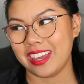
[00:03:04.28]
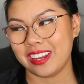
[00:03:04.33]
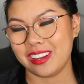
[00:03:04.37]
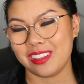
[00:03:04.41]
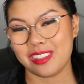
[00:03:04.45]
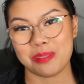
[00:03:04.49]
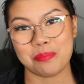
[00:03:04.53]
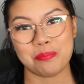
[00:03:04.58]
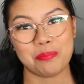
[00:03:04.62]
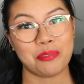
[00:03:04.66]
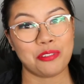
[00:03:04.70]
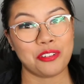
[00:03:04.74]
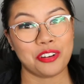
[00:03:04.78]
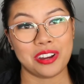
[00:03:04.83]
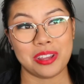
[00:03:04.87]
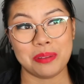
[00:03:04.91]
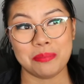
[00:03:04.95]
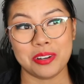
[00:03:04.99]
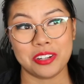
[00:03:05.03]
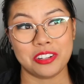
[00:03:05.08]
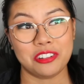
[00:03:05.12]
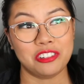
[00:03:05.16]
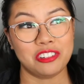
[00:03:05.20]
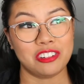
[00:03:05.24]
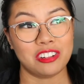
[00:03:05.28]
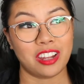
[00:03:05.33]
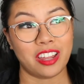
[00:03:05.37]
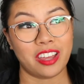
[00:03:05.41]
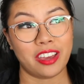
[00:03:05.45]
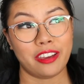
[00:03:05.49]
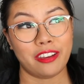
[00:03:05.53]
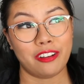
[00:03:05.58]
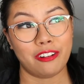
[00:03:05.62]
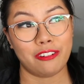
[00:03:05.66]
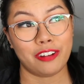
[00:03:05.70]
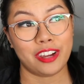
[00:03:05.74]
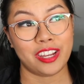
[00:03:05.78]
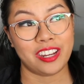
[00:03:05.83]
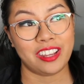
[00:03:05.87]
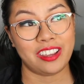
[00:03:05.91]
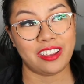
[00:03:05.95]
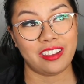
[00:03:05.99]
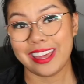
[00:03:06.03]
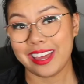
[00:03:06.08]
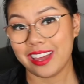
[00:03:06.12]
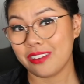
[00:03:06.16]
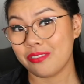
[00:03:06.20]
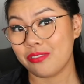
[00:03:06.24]
and it's pretty much July already.
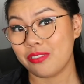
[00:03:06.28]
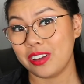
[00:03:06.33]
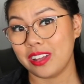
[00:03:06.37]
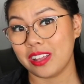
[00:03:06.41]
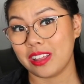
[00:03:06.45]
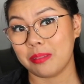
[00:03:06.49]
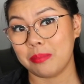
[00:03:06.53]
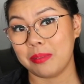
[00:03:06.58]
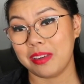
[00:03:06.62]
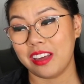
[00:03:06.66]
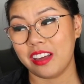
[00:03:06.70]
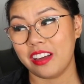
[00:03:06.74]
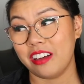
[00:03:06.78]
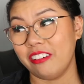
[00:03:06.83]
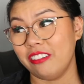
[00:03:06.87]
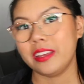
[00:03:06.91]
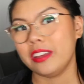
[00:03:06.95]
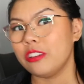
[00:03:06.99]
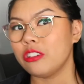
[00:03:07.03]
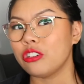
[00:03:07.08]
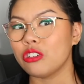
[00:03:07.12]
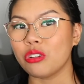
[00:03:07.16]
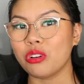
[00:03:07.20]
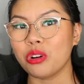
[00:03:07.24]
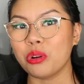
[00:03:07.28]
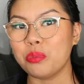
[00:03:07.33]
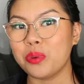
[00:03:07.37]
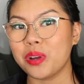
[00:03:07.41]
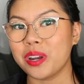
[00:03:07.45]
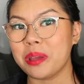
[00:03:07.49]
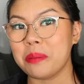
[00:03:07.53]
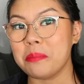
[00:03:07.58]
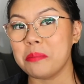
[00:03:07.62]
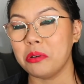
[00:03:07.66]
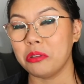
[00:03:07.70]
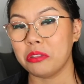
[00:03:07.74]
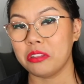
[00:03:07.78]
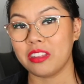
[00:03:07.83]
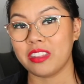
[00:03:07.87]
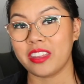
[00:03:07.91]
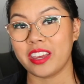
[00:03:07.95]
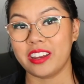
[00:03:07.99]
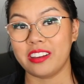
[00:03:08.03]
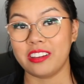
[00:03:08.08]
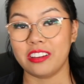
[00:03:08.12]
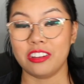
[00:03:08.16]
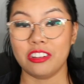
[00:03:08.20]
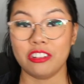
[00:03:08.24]
That freaks me out. In short, what I'm most
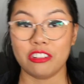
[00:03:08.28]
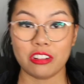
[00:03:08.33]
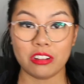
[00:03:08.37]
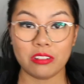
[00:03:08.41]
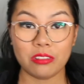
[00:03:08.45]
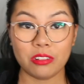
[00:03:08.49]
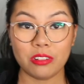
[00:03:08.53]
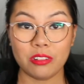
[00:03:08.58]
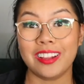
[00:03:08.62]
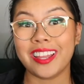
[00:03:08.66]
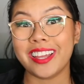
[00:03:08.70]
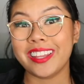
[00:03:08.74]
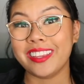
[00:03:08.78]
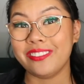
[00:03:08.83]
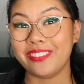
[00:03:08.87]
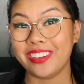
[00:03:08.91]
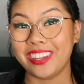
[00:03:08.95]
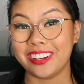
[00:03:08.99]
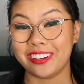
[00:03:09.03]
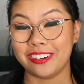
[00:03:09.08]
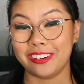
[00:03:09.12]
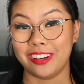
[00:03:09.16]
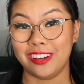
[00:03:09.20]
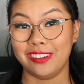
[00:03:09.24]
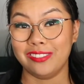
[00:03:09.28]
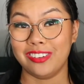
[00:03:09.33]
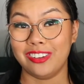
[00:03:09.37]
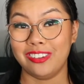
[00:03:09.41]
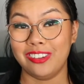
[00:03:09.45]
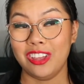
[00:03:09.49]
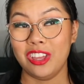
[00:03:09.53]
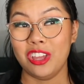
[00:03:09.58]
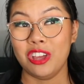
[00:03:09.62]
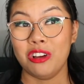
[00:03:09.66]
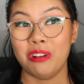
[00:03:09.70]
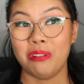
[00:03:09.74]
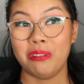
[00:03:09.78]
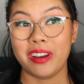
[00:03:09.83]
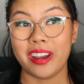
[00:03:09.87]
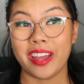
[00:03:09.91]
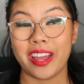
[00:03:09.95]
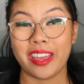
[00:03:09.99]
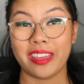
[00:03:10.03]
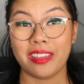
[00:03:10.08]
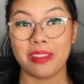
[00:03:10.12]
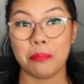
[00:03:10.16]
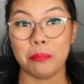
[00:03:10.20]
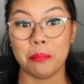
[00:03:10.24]
excited in general, the La Divina novel. What
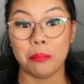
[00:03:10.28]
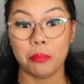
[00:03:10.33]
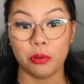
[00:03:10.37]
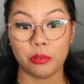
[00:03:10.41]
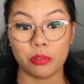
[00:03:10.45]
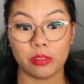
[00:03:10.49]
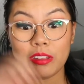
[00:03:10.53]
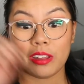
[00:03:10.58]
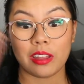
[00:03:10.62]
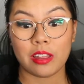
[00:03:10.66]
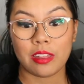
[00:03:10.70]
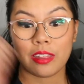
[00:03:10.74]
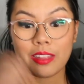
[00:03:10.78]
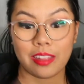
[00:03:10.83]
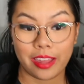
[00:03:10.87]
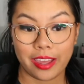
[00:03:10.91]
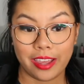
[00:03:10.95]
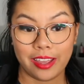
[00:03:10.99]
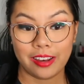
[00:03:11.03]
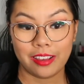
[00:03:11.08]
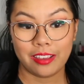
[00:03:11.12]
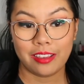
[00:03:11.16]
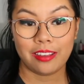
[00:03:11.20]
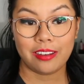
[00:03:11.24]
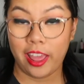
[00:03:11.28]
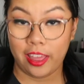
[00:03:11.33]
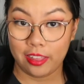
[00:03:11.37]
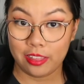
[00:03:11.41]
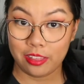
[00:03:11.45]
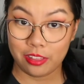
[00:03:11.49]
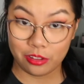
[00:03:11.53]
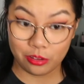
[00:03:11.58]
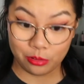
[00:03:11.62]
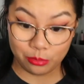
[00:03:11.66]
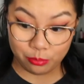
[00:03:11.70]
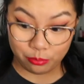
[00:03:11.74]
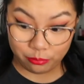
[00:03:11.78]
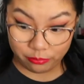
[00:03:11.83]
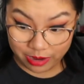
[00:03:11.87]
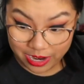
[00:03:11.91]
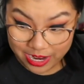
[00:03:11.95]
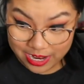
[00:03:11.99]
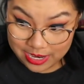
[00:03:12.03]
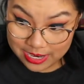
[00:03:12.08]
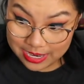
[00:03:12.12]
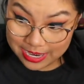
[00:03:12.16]
I am most excited as of right